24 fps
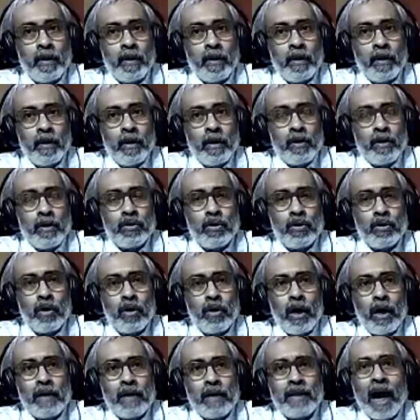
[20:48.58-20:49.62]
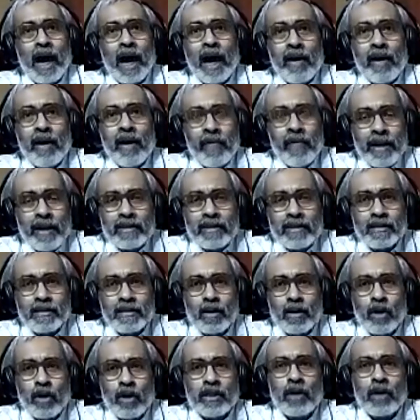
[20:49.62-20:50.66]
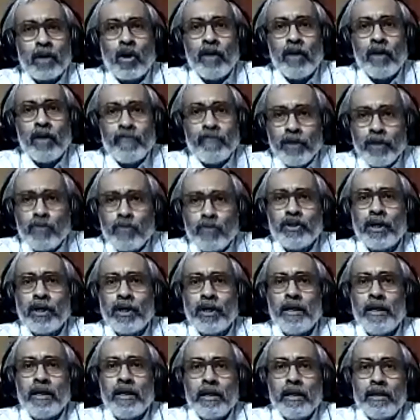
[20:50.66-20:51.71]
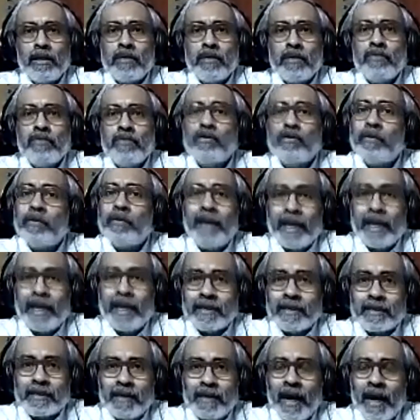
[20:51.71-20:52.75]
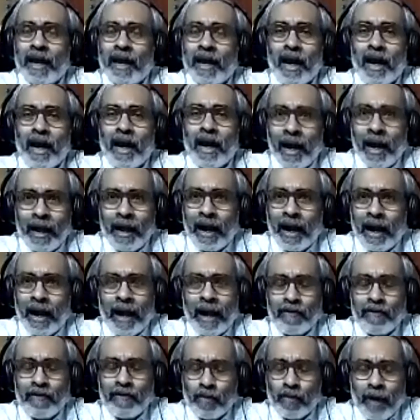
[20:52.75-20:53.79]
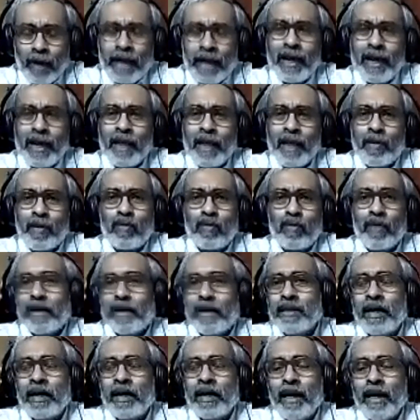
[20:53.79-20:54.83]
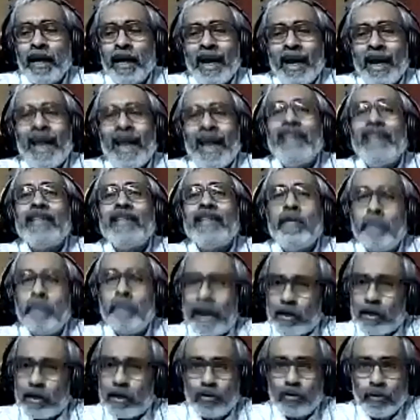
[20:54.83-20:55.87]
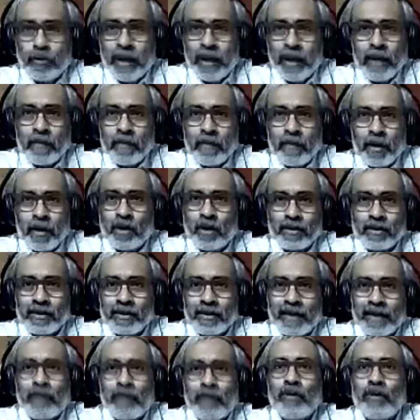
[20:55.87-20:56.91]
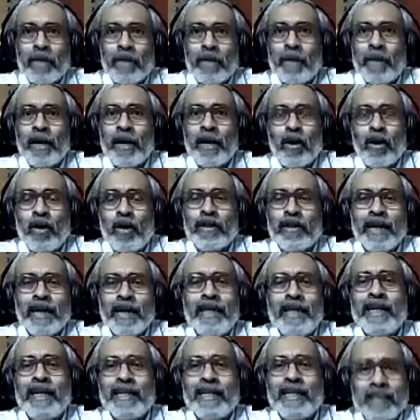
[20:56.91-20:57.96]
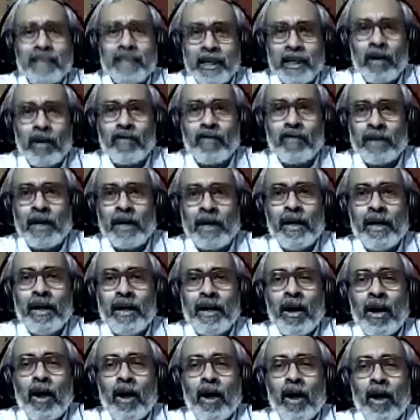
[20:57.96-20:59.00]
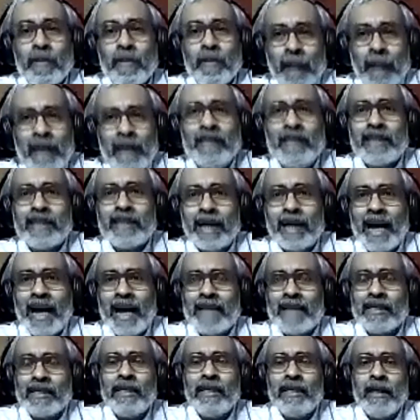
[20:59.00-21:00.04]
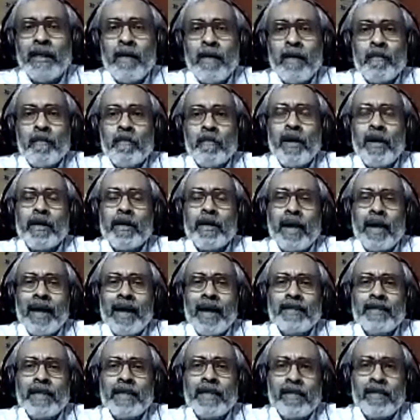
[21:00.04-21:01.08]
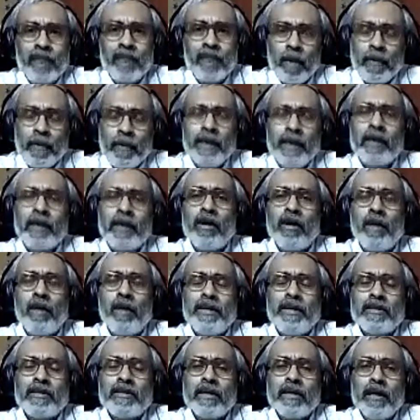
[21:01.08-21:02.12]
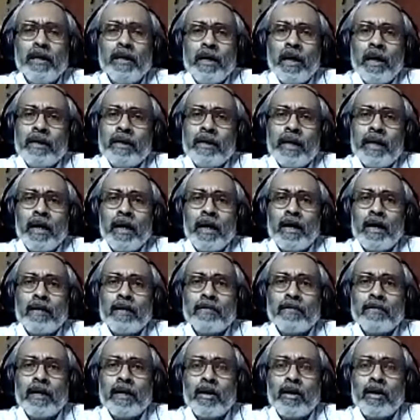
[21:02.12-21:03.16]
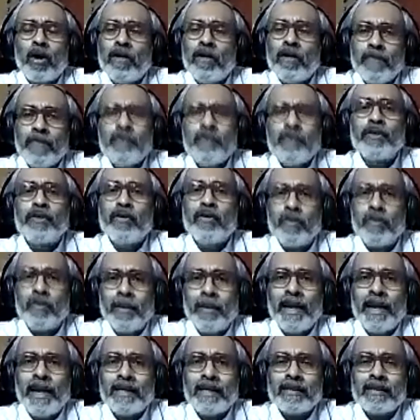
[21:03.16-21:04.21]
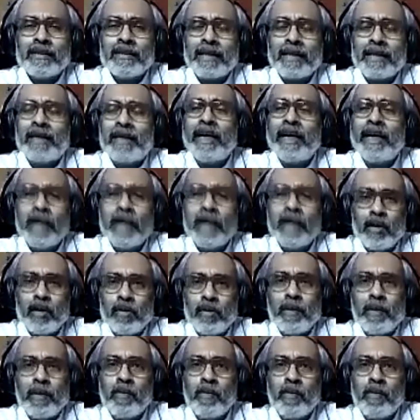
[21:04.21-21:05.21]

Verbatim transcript: So uh, the unrest or the confusion would be less. I, I have no idea about what the health impact would be because that would depend on the intensity of the of the biological hazard. But as a development economist, the, the confusion would be less, certainty would be more,